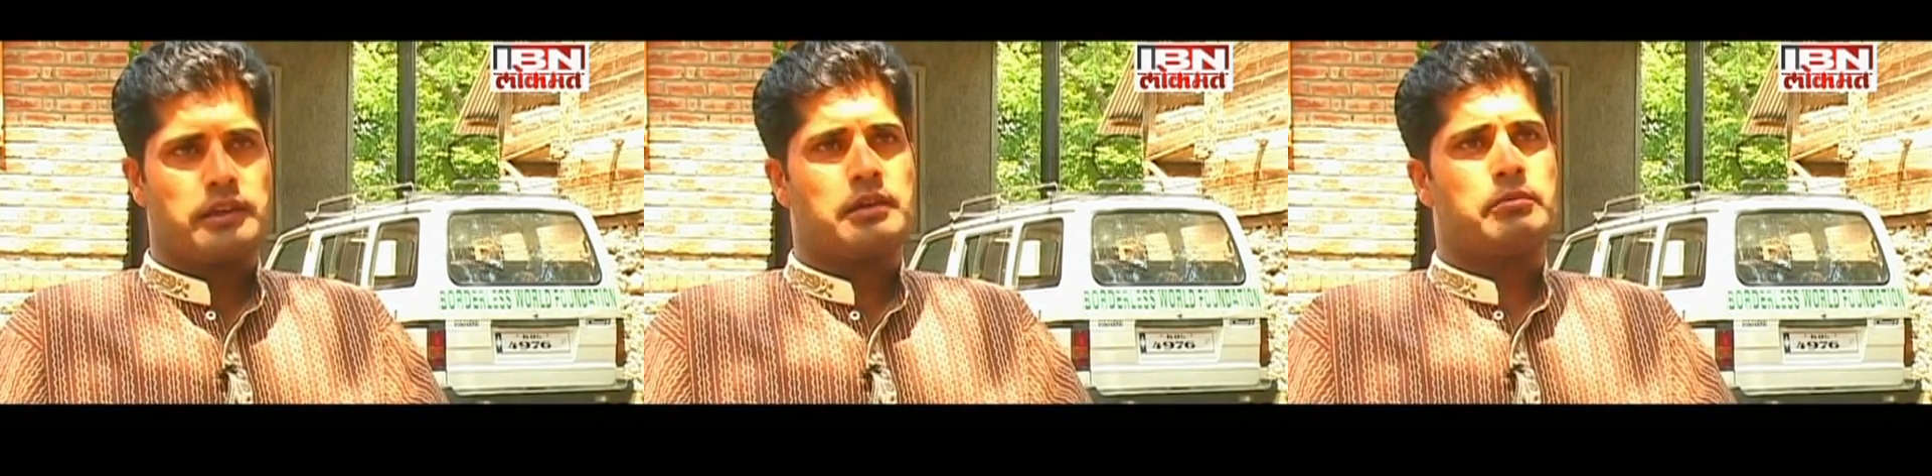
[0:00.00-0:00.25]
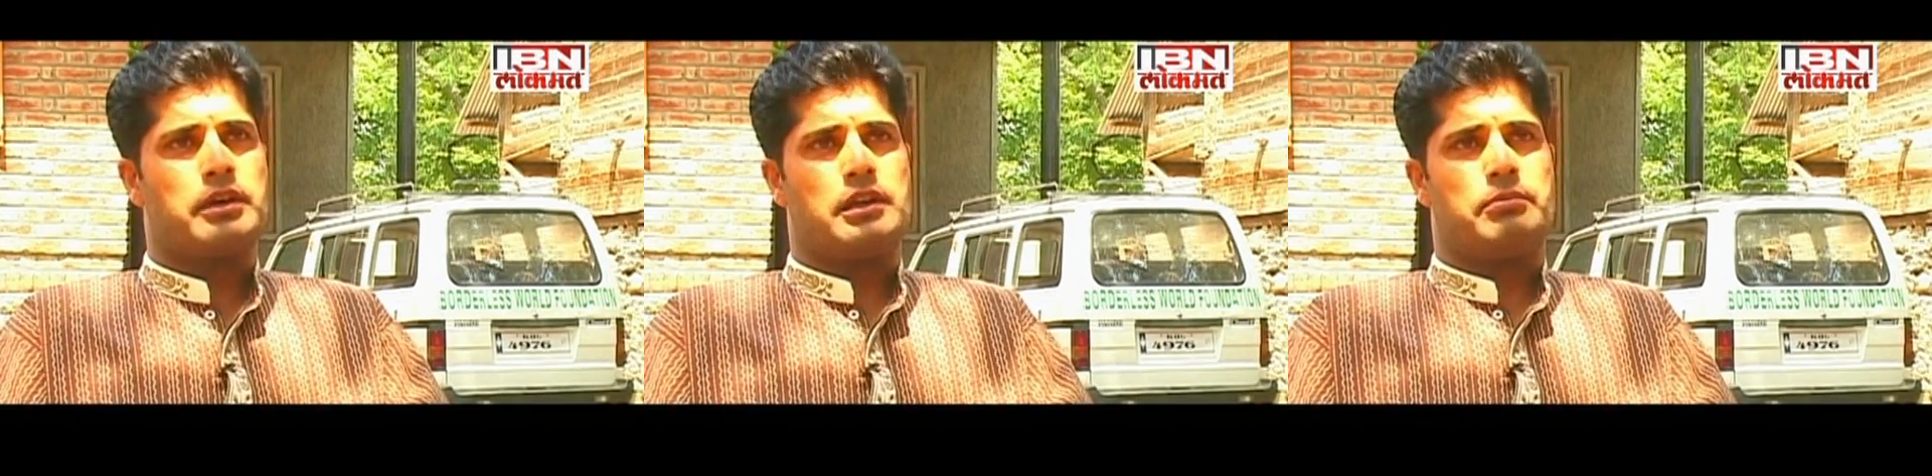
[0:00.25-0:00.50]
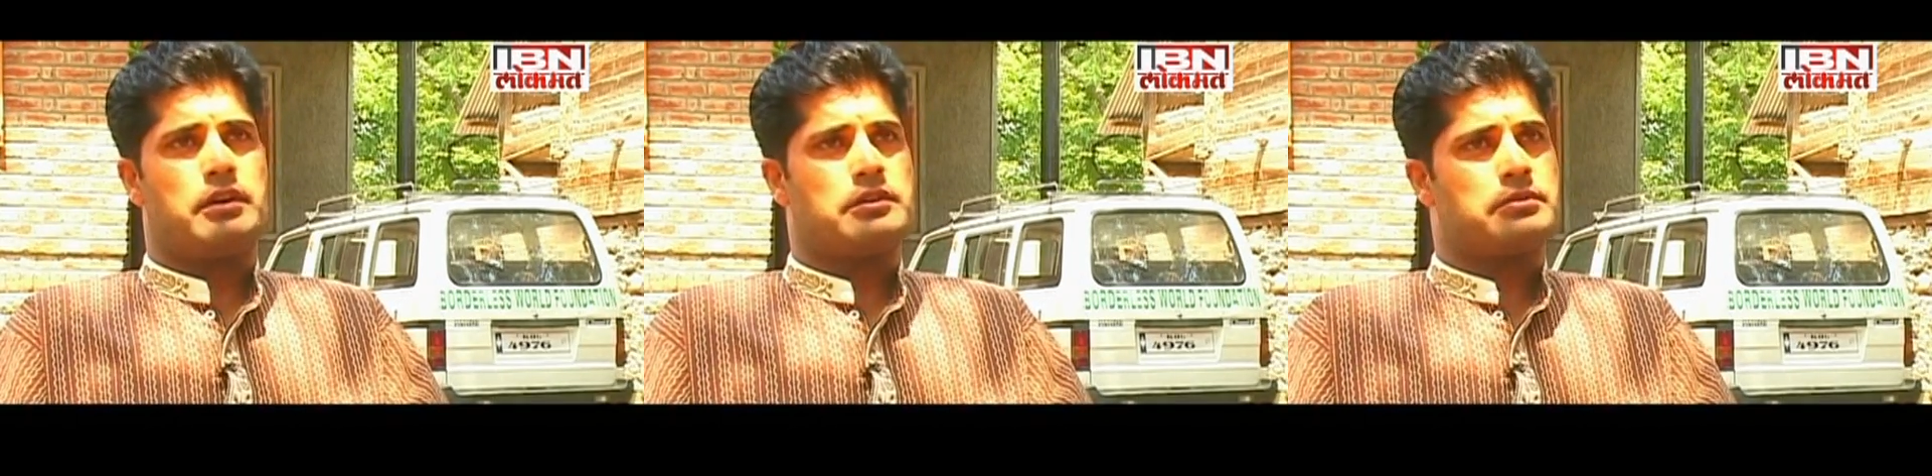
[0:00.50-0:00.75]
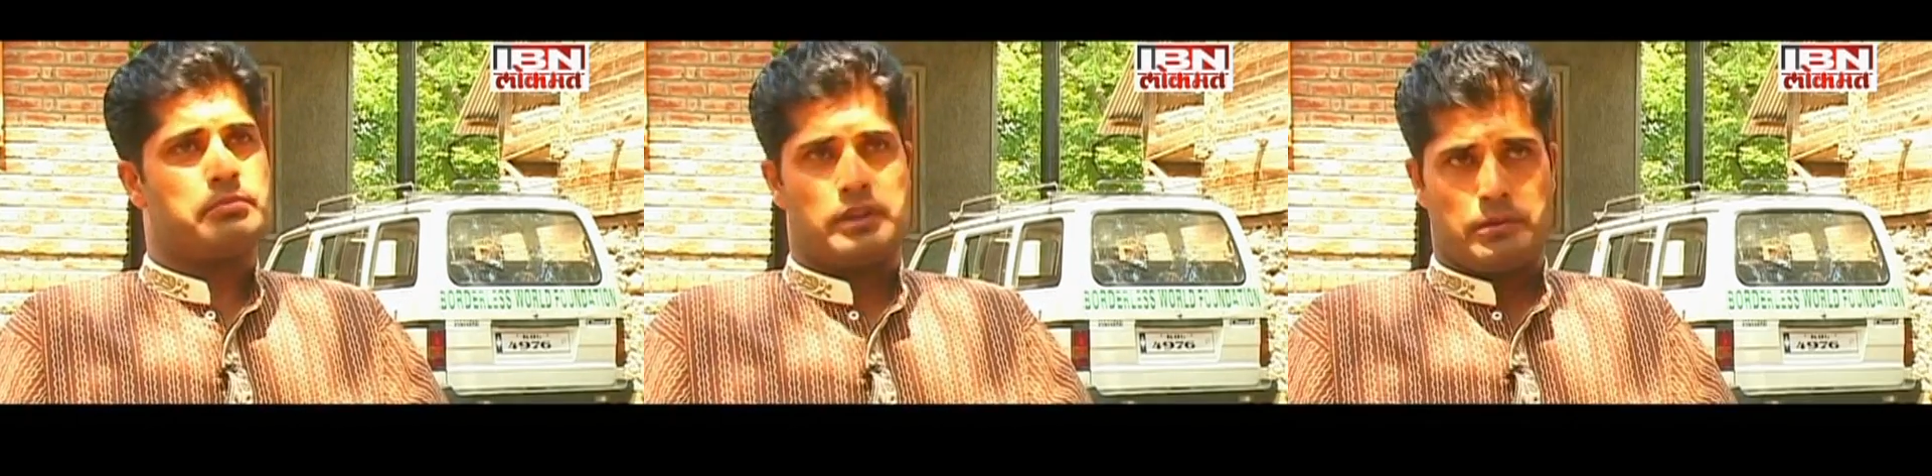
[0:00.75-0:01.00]
we are
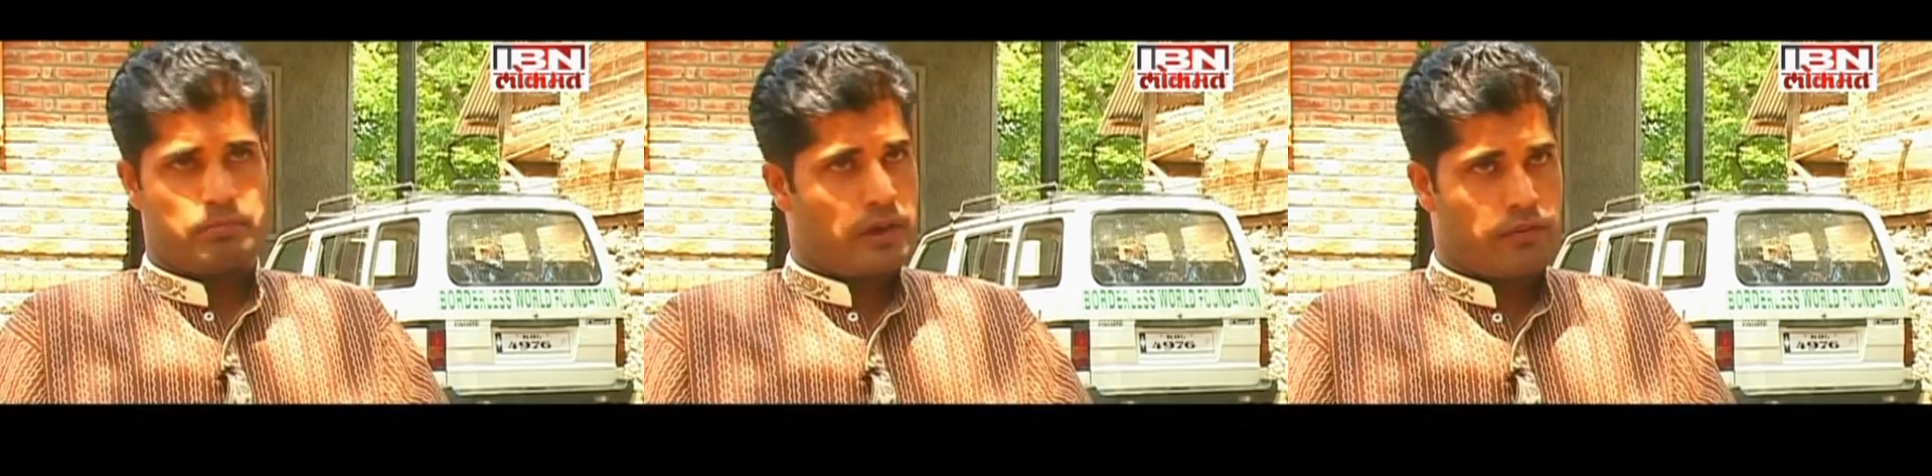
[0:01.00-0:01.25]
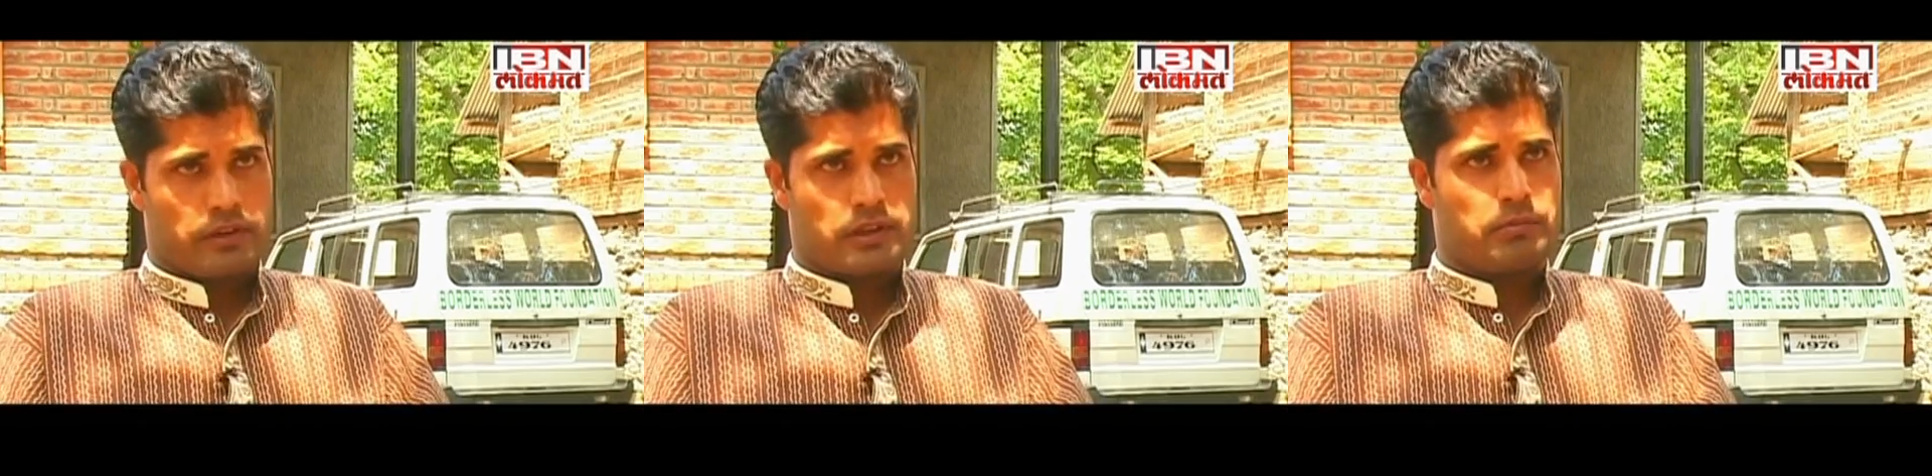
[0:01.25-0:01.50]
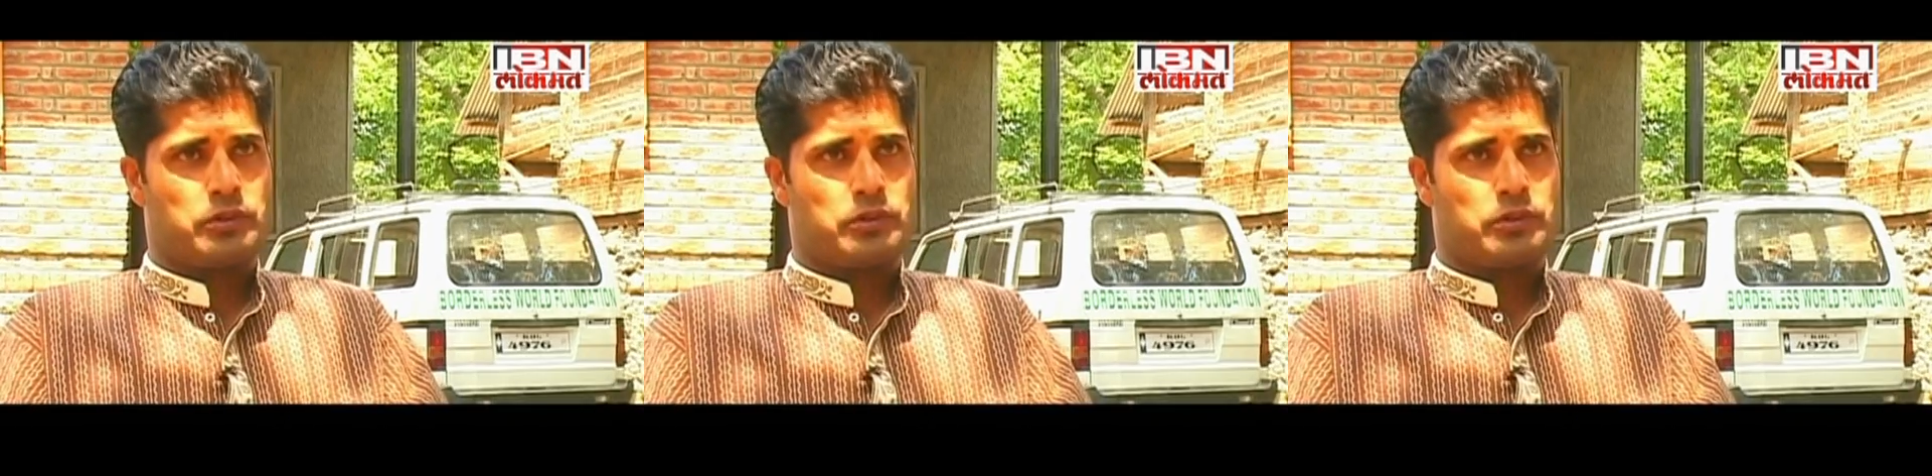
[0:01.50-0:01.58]
facing the need of